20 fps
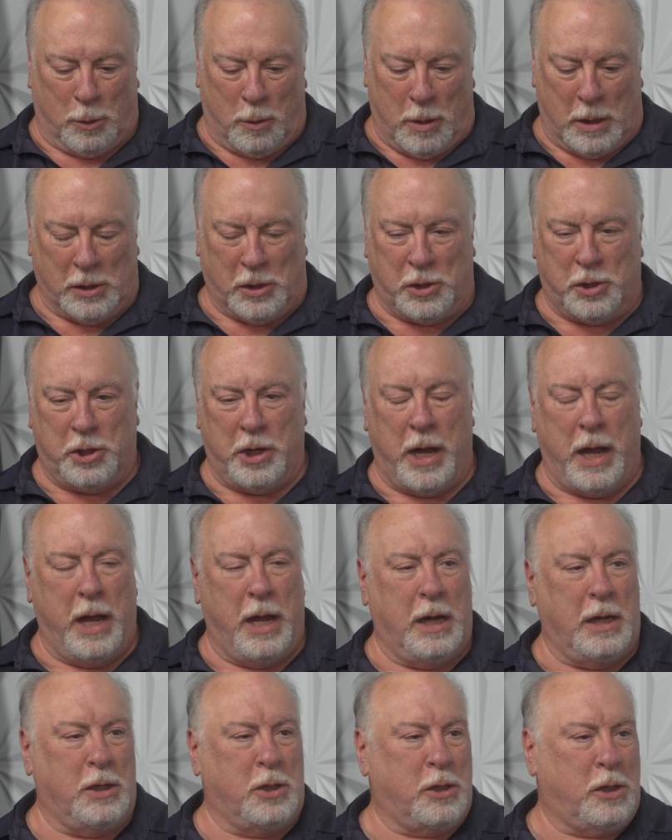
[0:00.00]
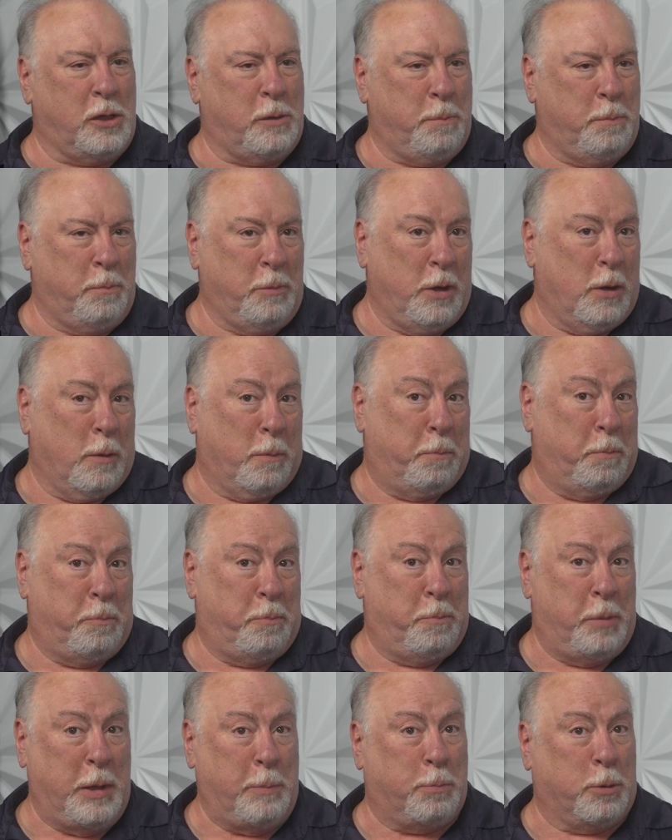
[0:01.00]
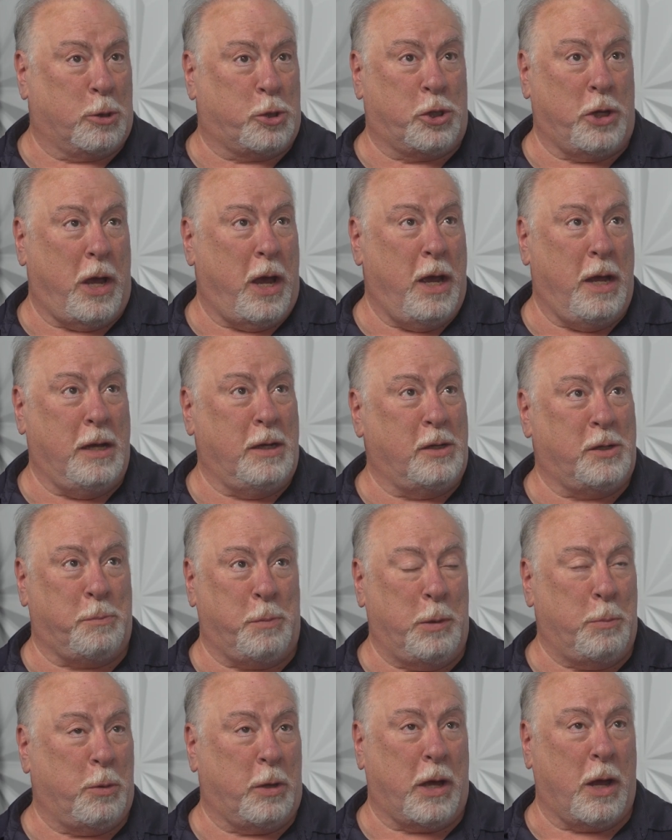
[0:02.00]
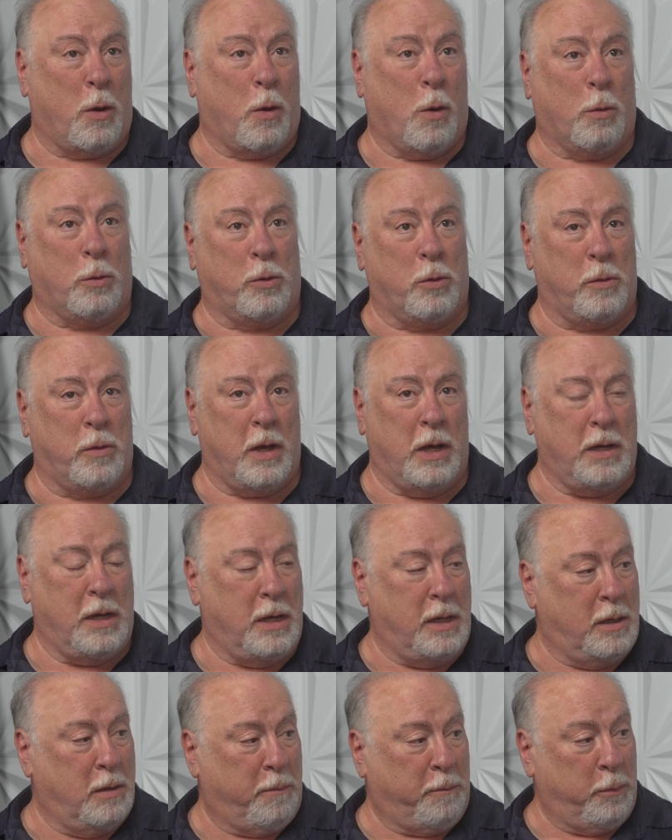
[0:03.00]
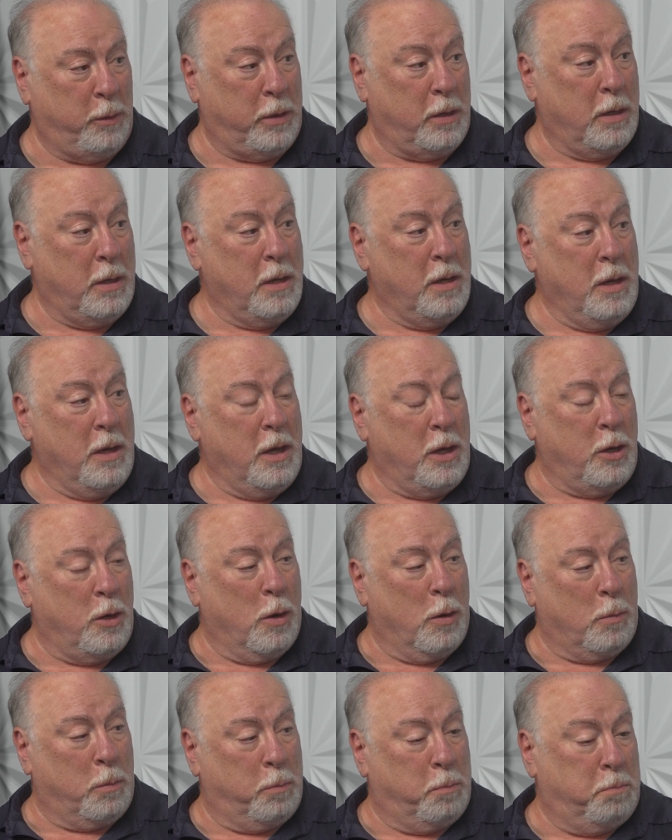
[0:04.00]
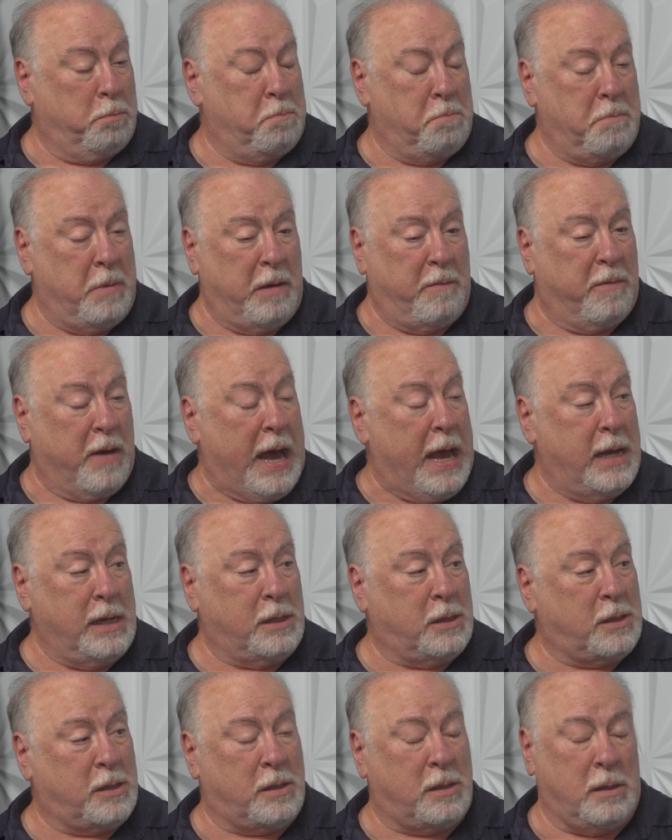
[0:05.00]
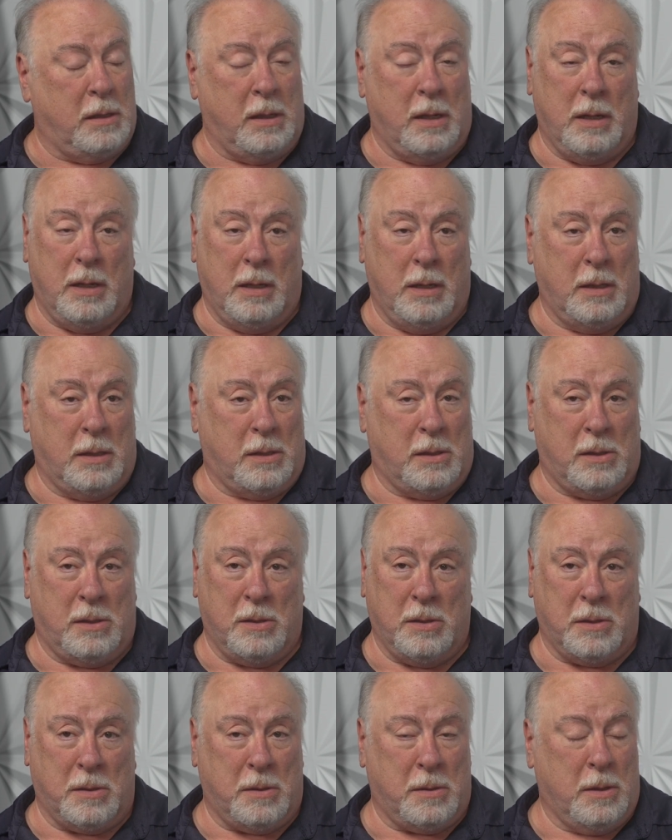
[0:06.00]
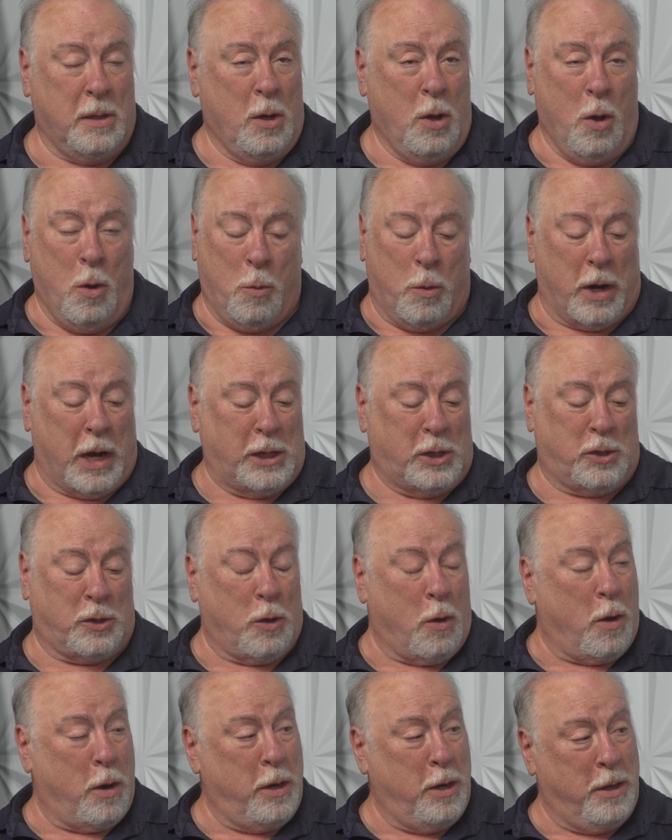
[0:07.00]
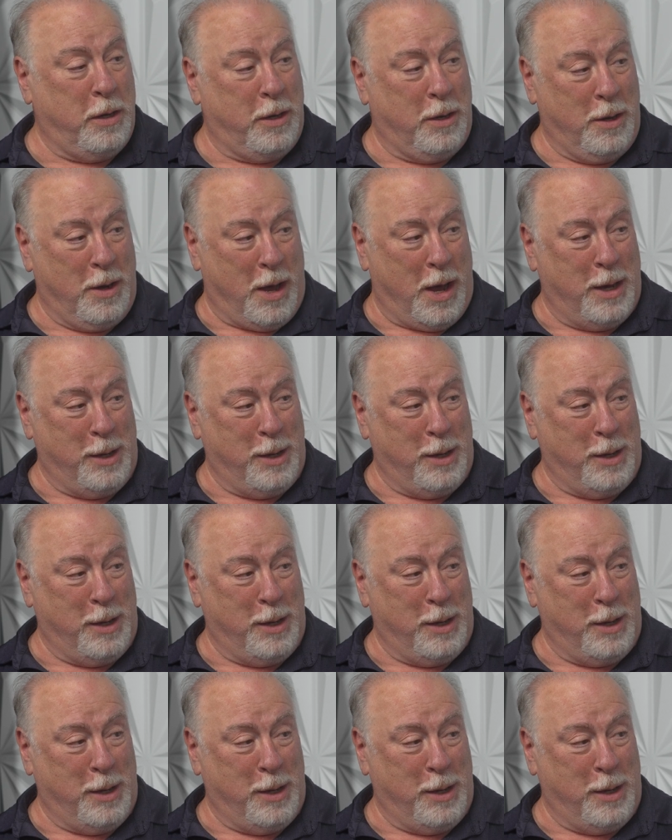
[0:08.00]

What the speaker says: laws change, people change, people get older, they need different, advice. And it's just, when I started,